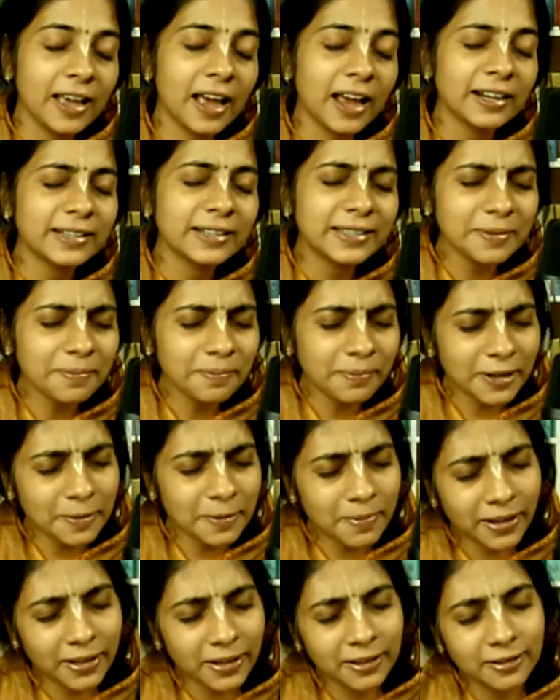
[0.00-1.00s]
And simply
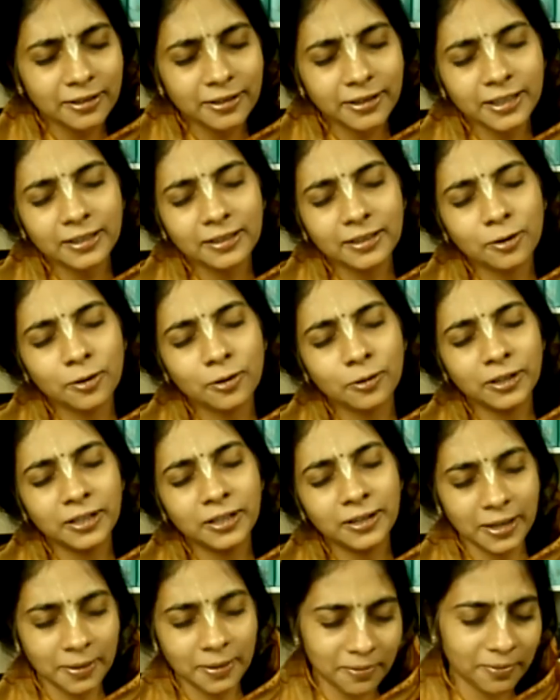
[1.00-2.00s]
by hearing the holy
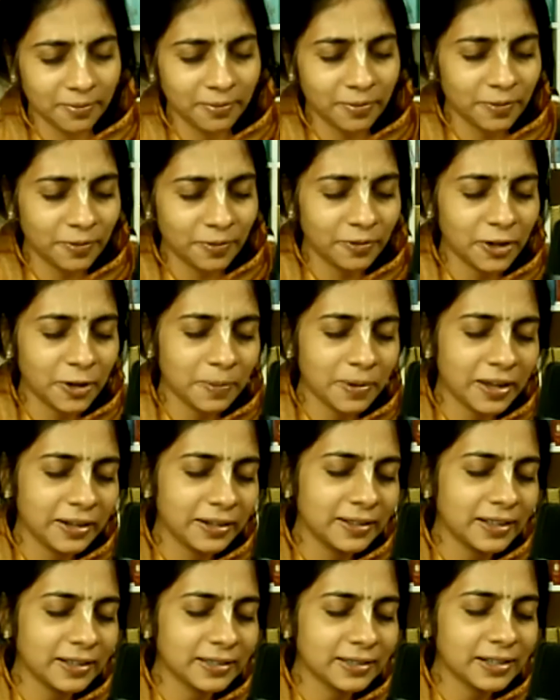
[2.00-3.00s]
name from
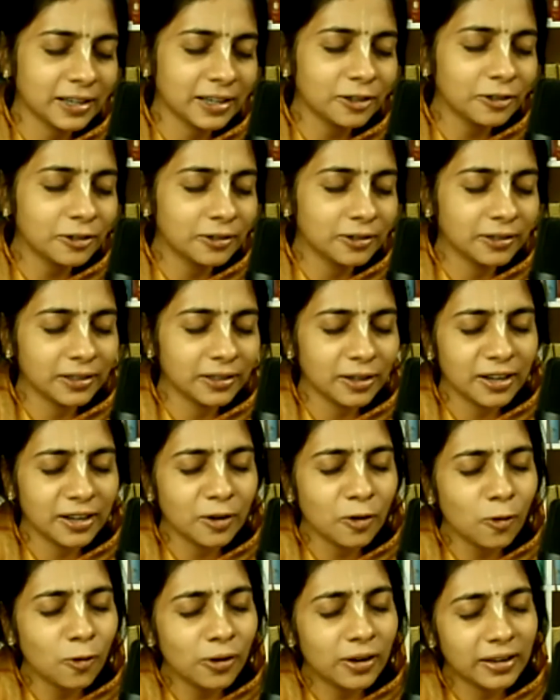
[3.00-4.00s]
Haridas Thakur, her
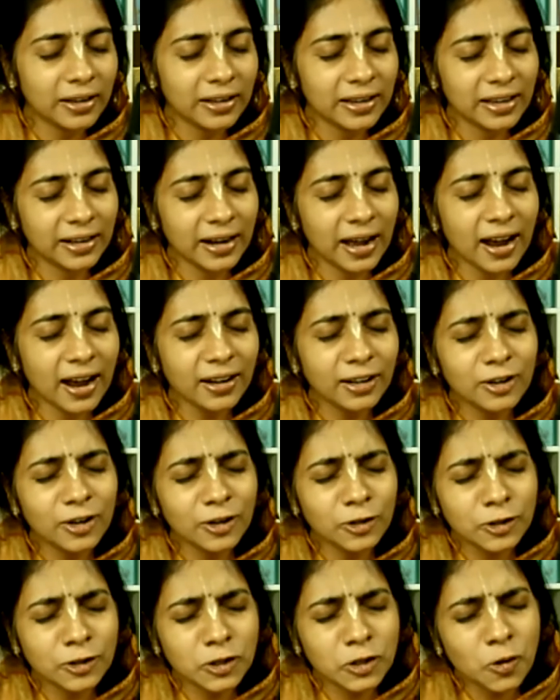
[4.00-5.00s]
heart
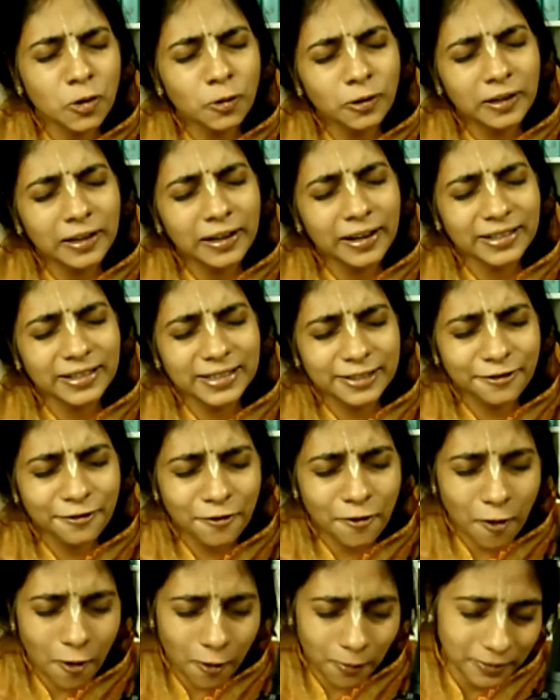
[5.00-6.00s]
got so
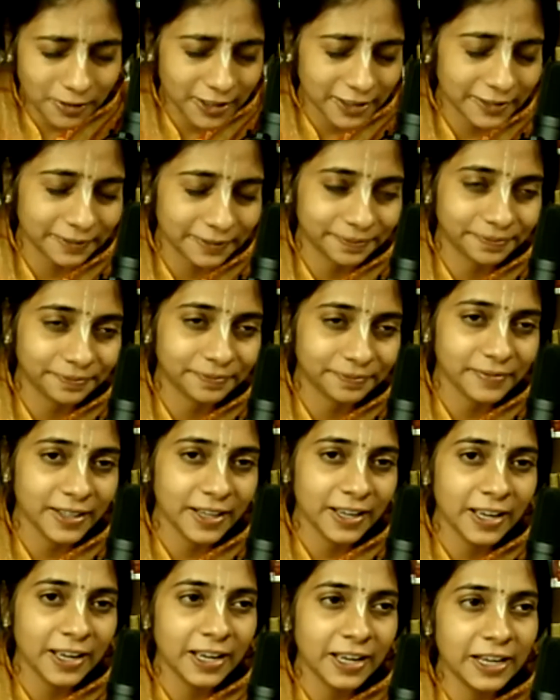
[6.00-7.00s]
transformed.
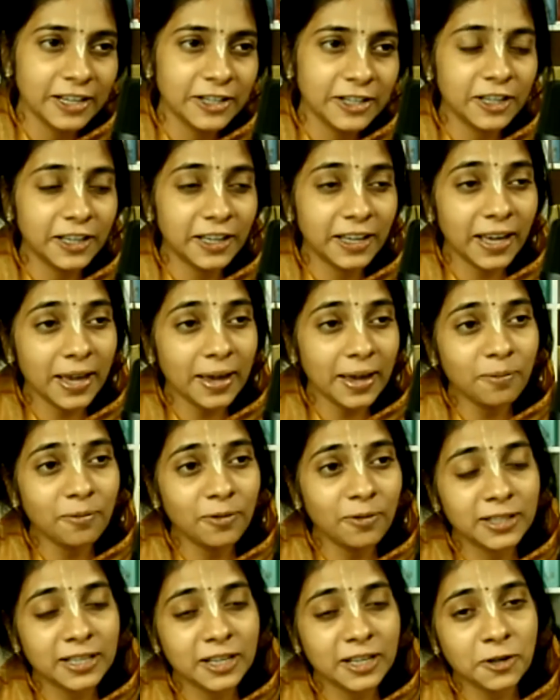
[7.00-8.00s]
She came
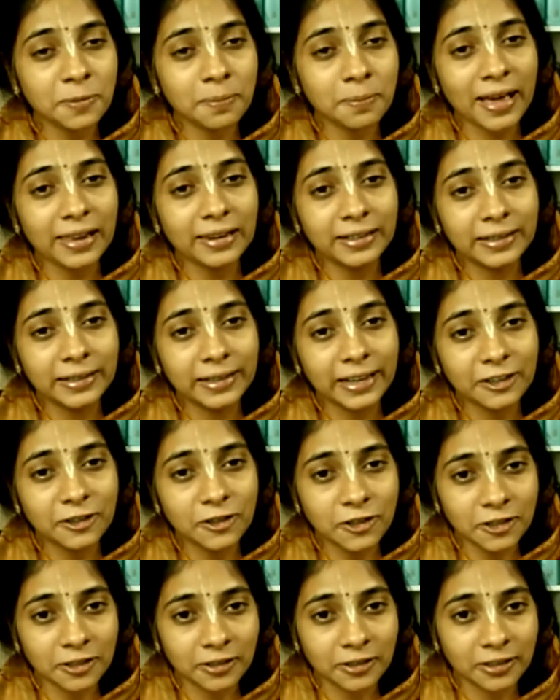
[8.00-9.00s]
with such a
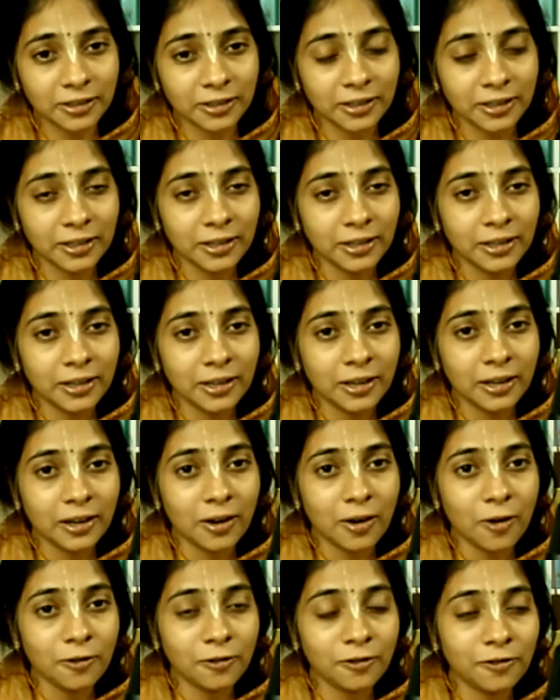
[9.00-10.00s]
malintention
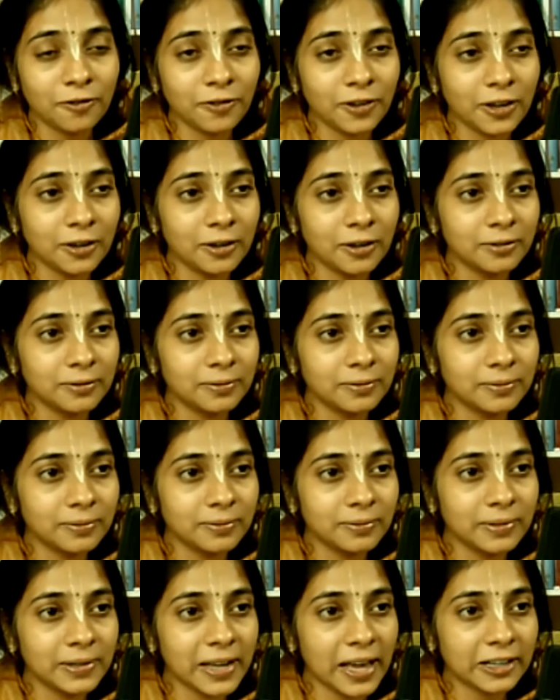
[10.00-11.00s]
of
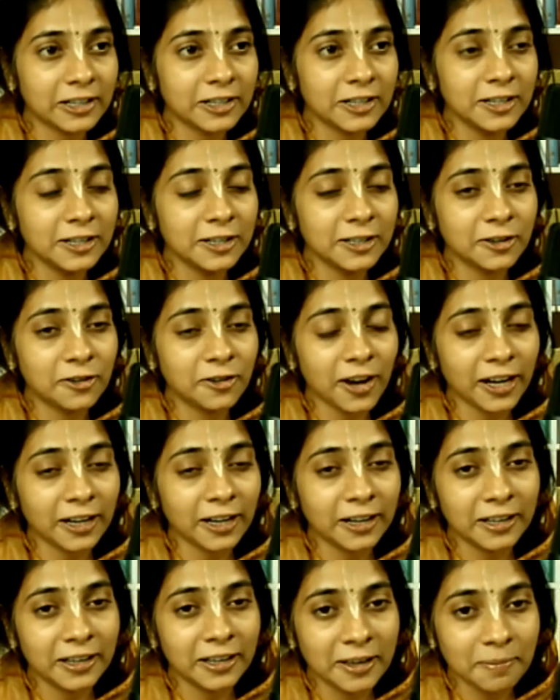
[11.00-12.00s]
actually
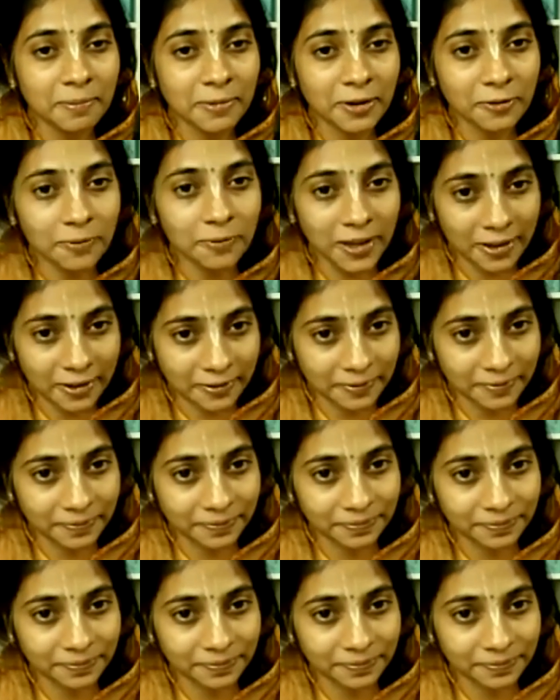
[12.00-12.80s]
distracting him away